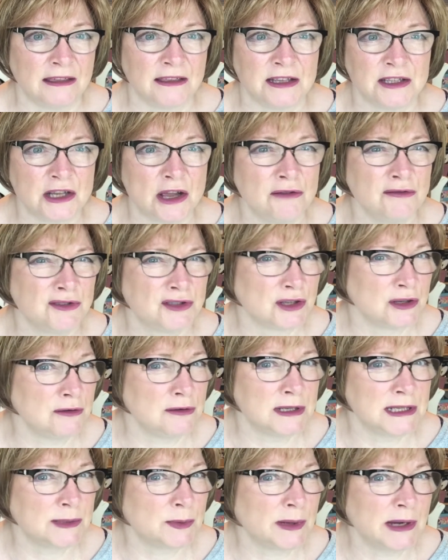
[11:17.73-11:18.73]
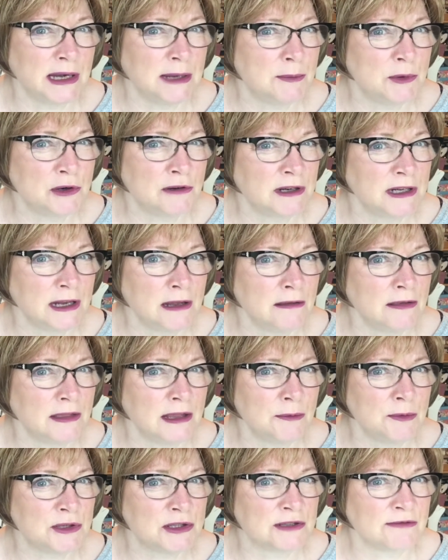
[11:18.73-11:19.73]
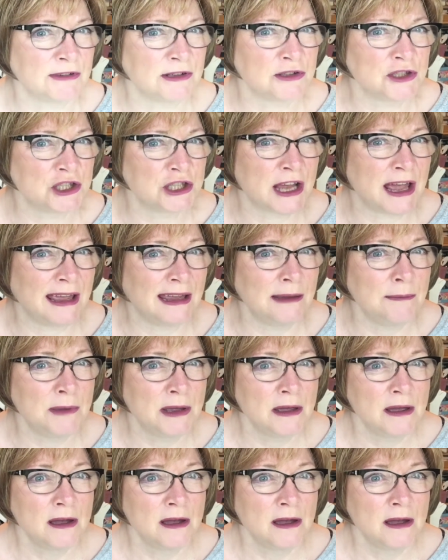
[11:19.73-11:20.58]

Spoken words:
They don't do this one anymore, I don't think, which is a real shame.